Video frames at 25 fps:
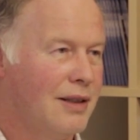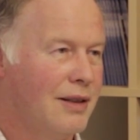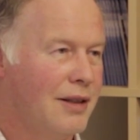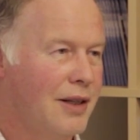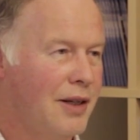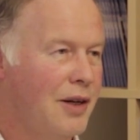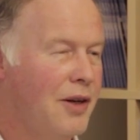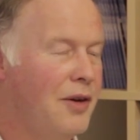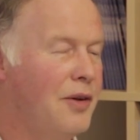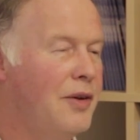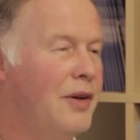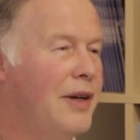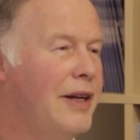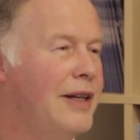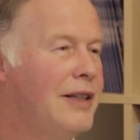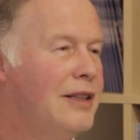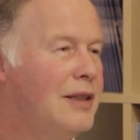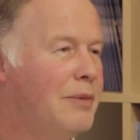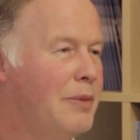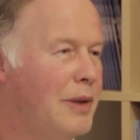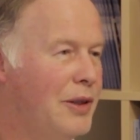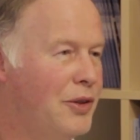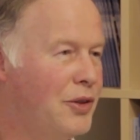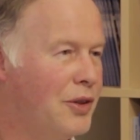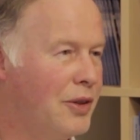They don't need
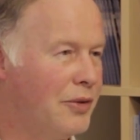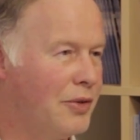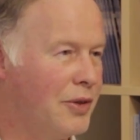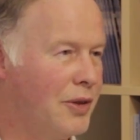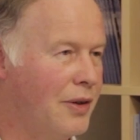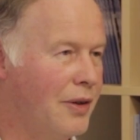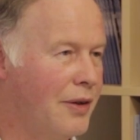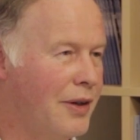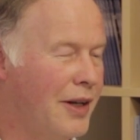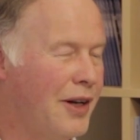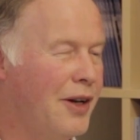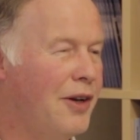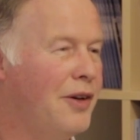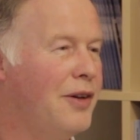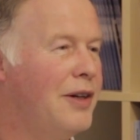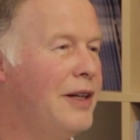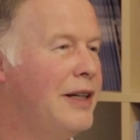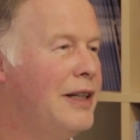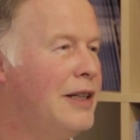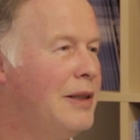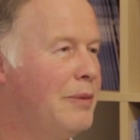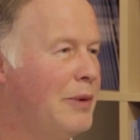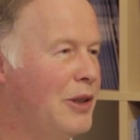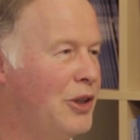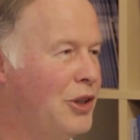to be driven. They don't
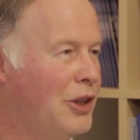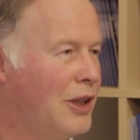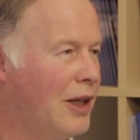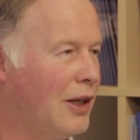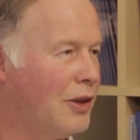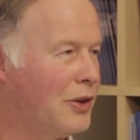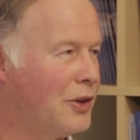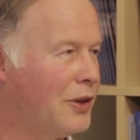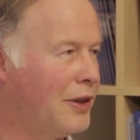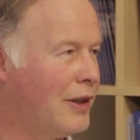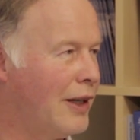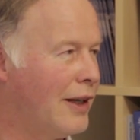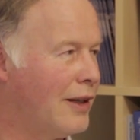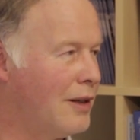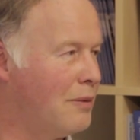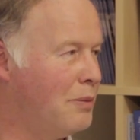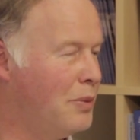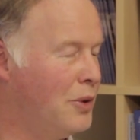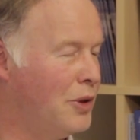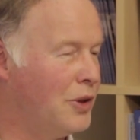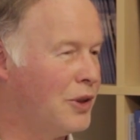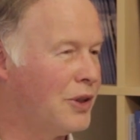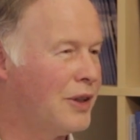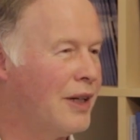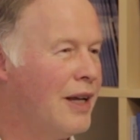need to be shouted at or
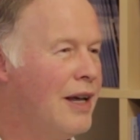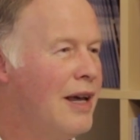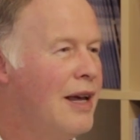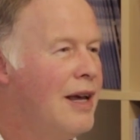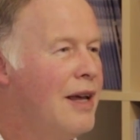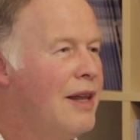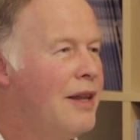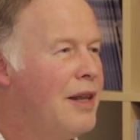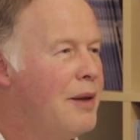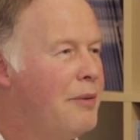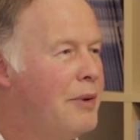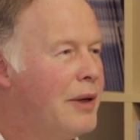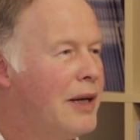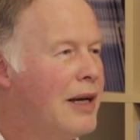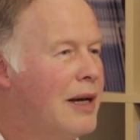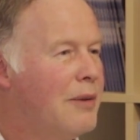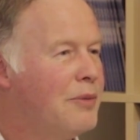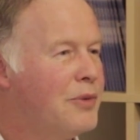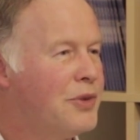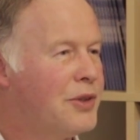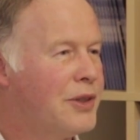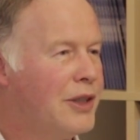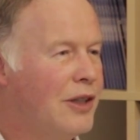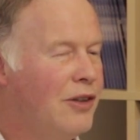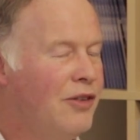pushed. They
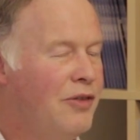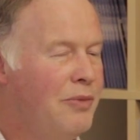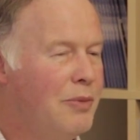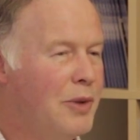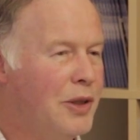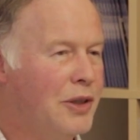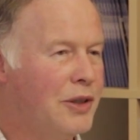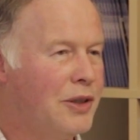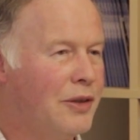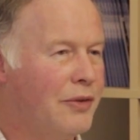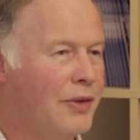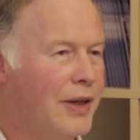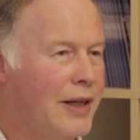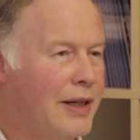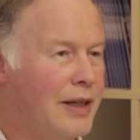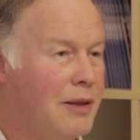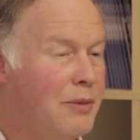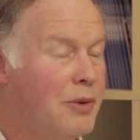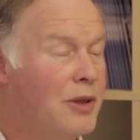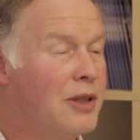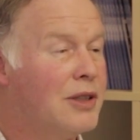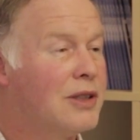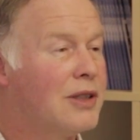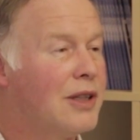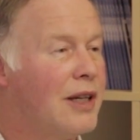become self-motivated
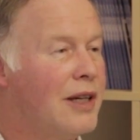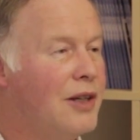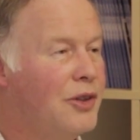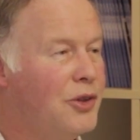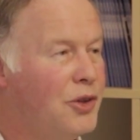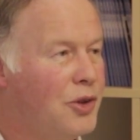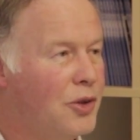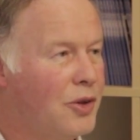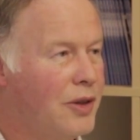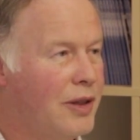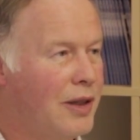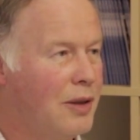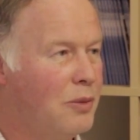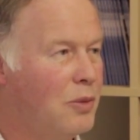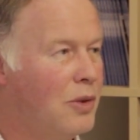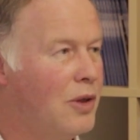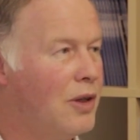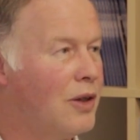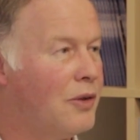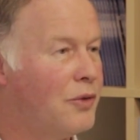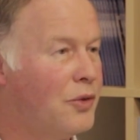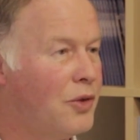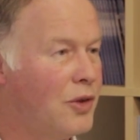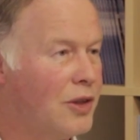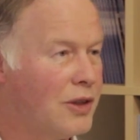because they enjoy the
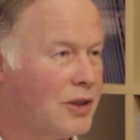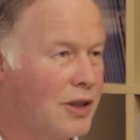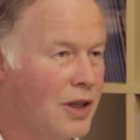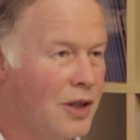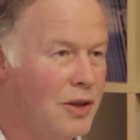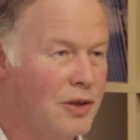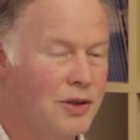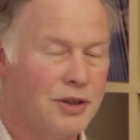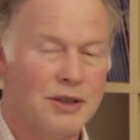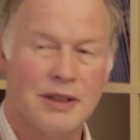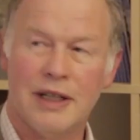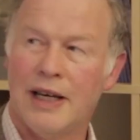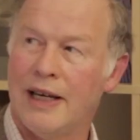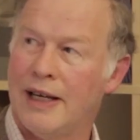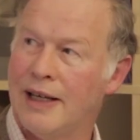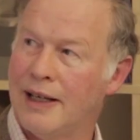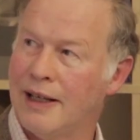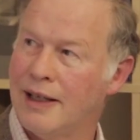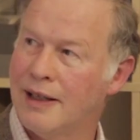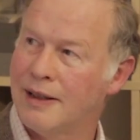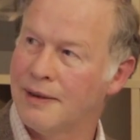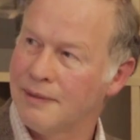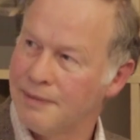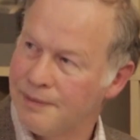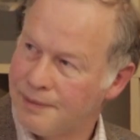work for its own
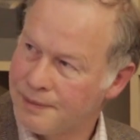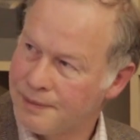sake.